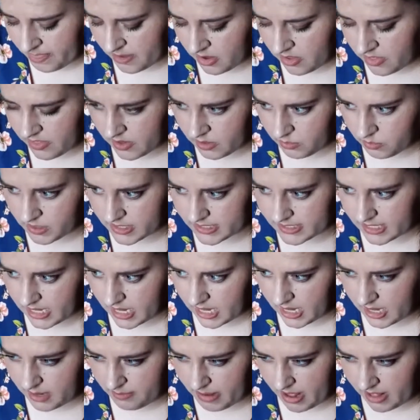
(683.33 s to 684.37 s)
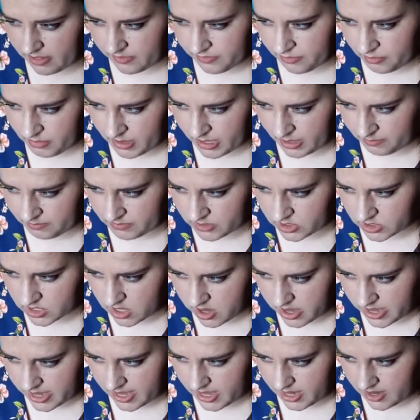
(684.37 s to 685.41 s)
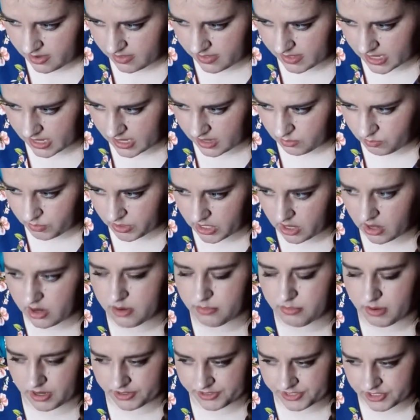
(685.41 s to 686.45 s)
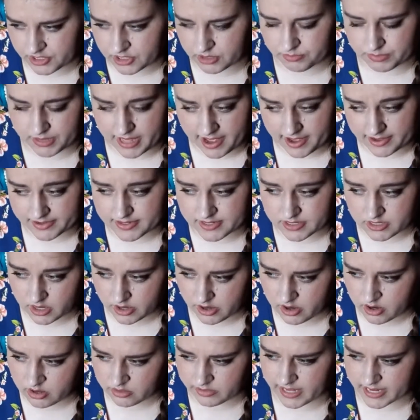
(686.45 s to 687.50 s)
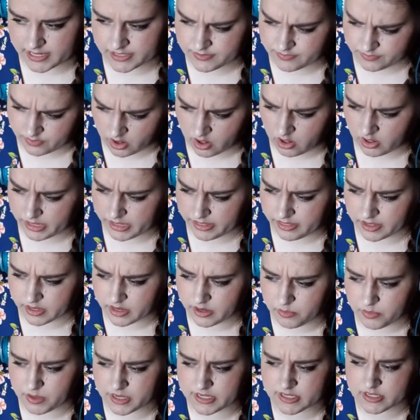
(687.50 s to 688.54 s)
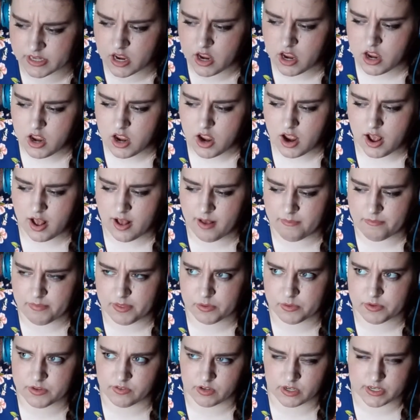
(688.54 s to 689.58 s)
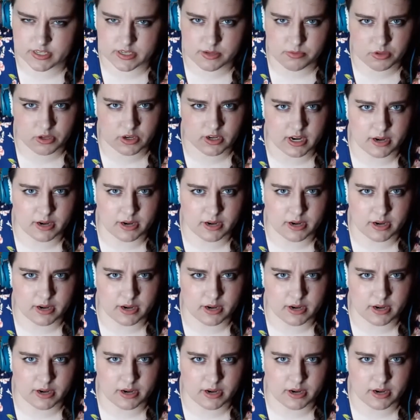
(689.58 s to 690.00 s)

There was a palette from Hip Dot that we got in a Boxycharm last fall, I think it was, that was very similar.